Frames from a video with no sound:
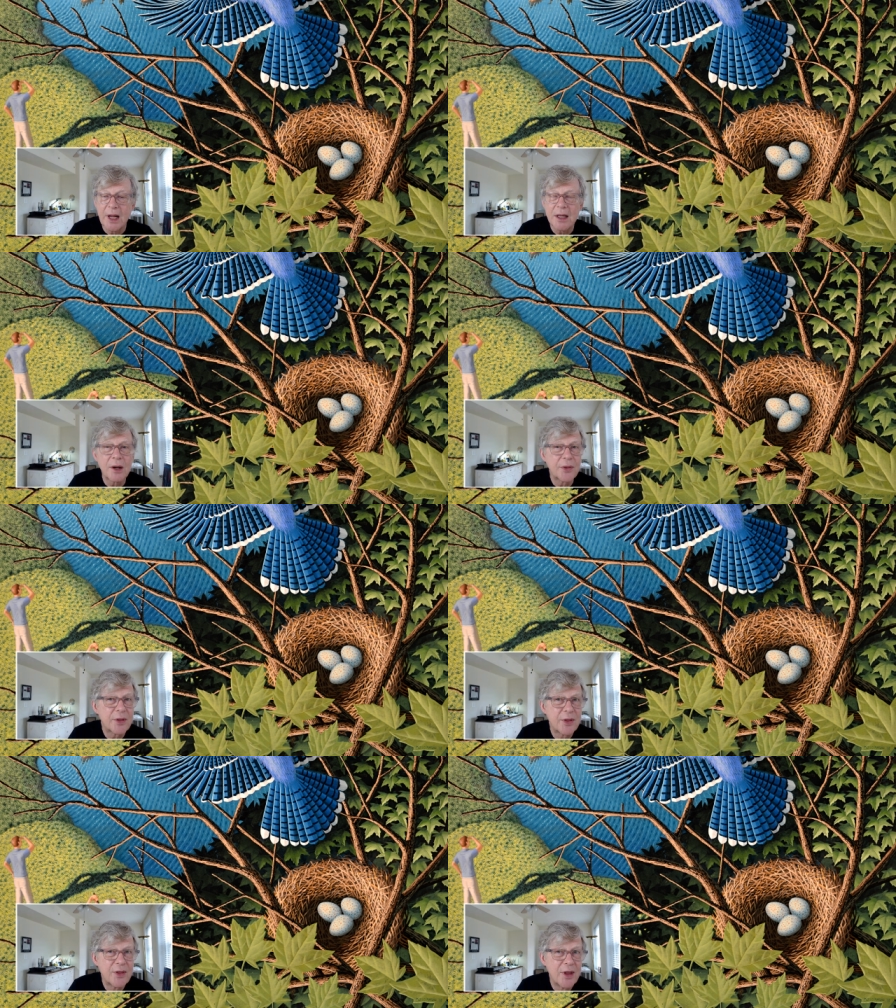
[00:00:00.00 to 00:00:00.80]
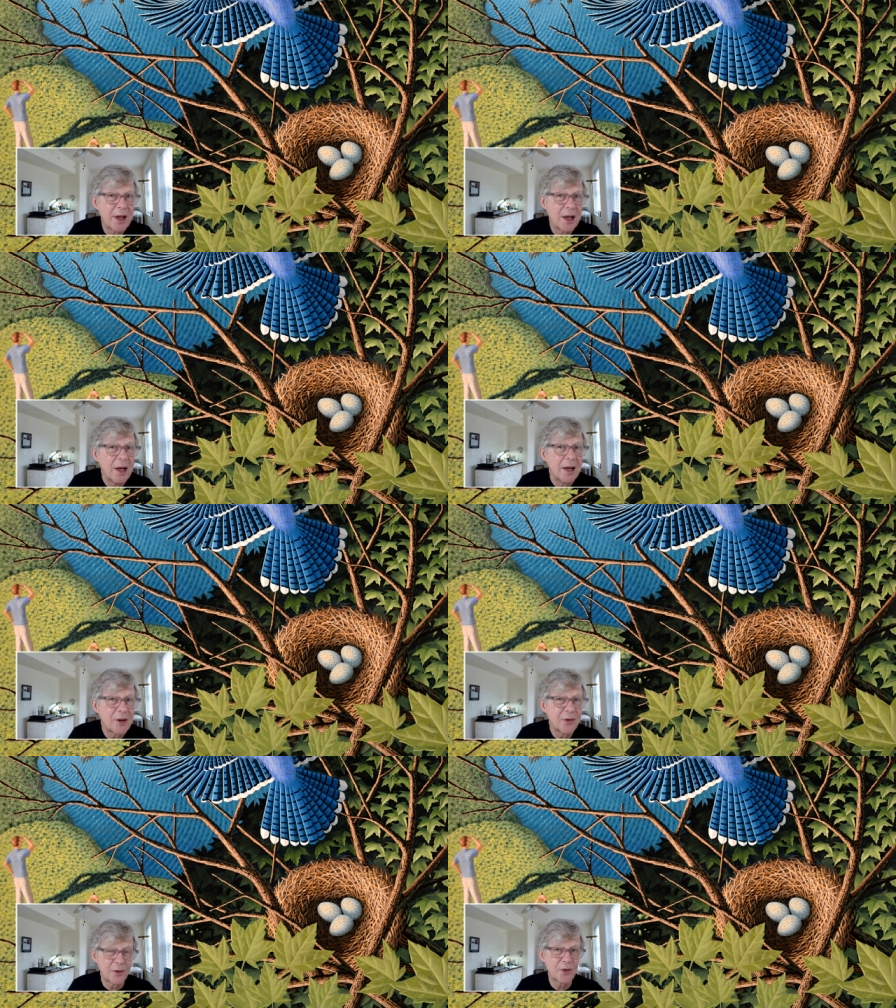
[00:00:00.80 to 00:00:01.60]
You know, they, you
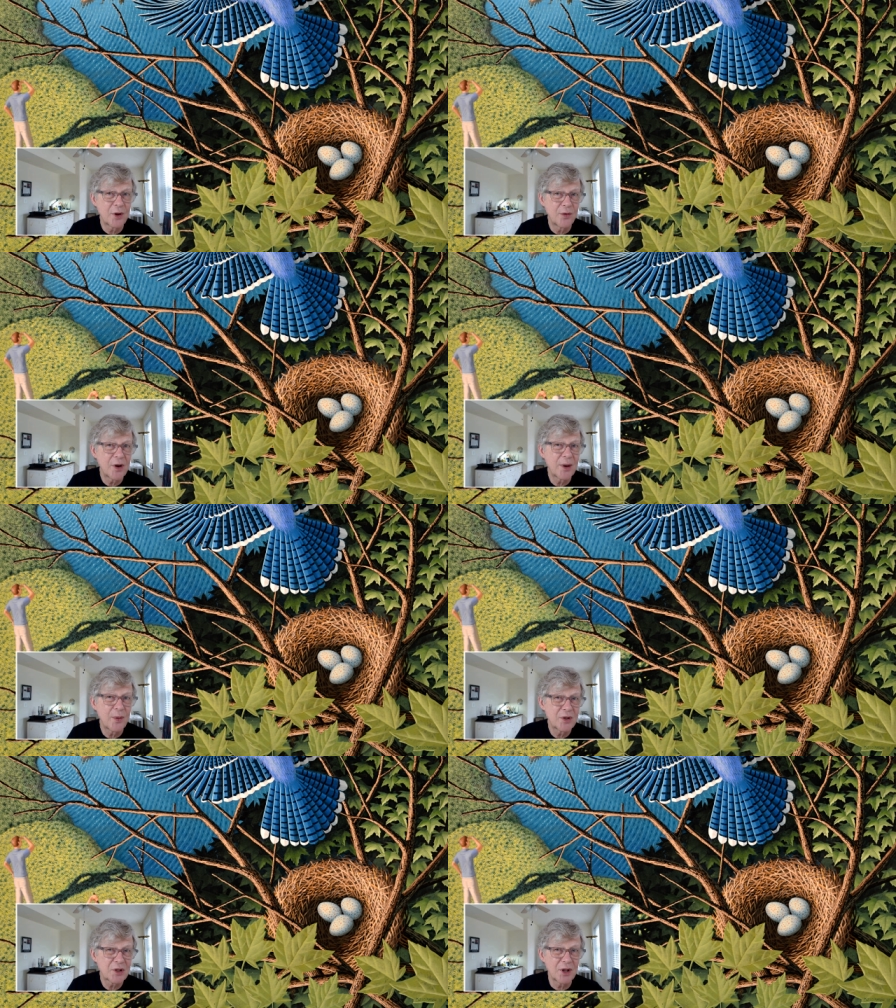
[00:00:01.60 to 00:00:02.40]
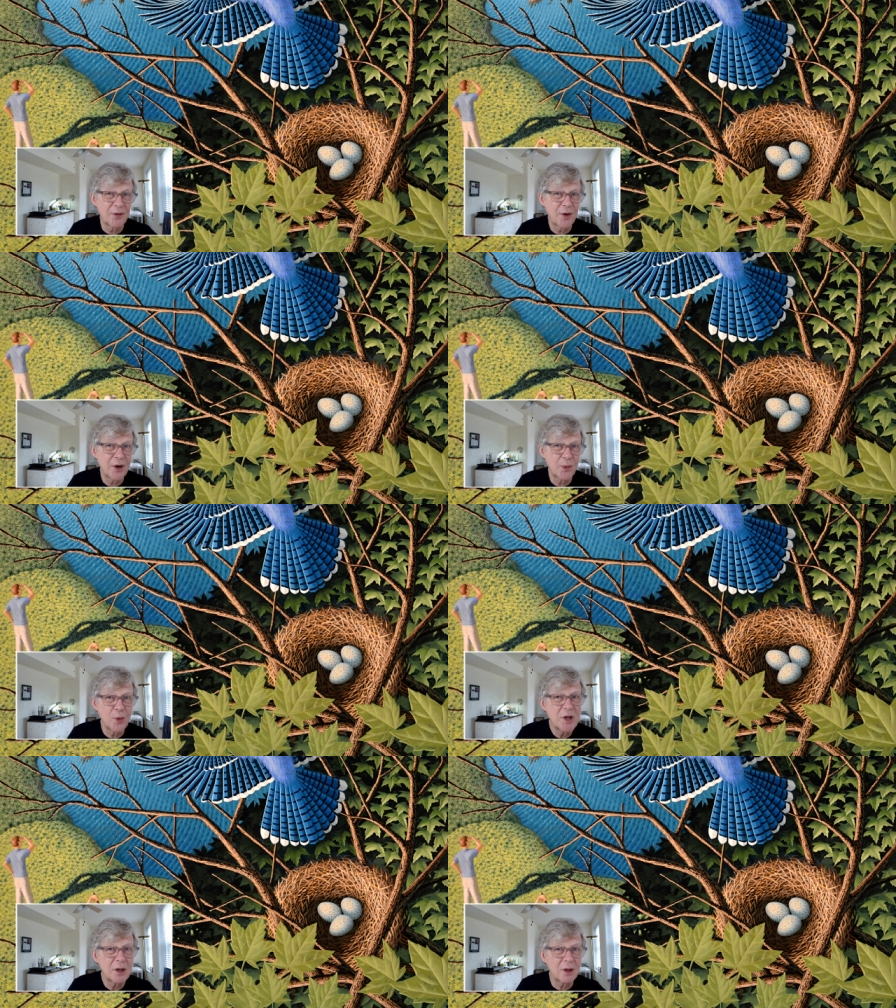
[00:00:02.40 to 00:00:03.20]
know, they're, they're very sort of like very
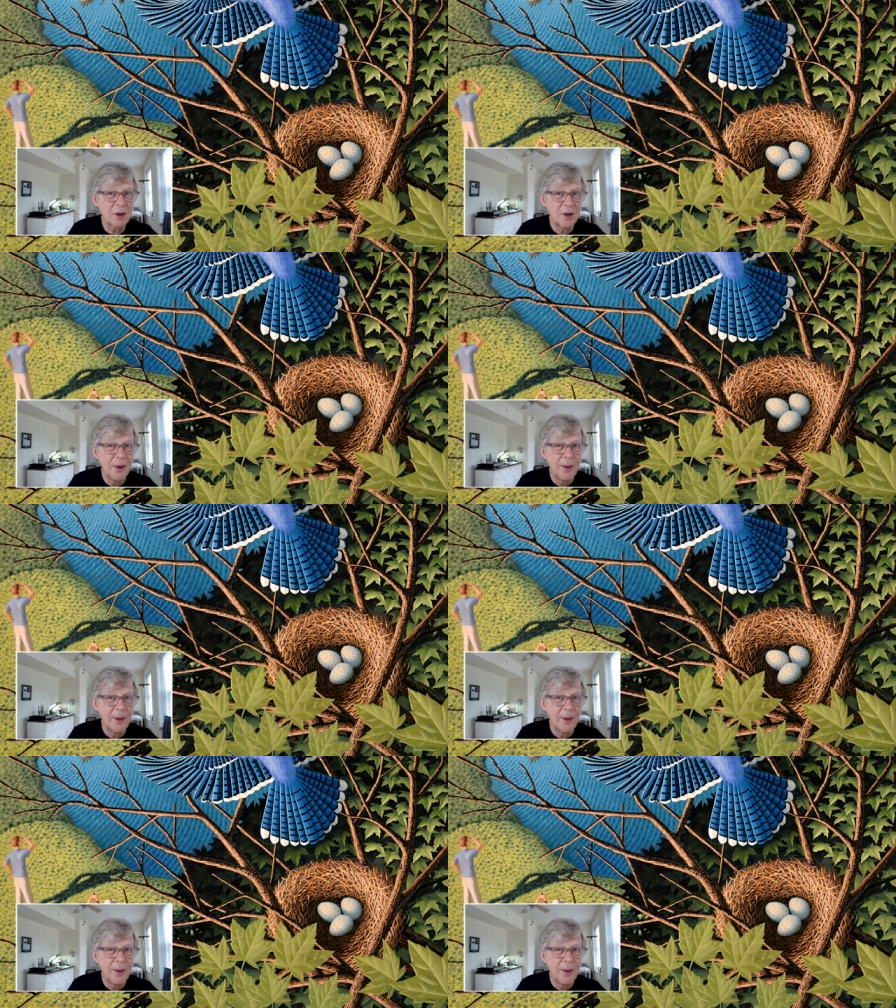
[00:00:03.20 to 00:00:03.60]
real,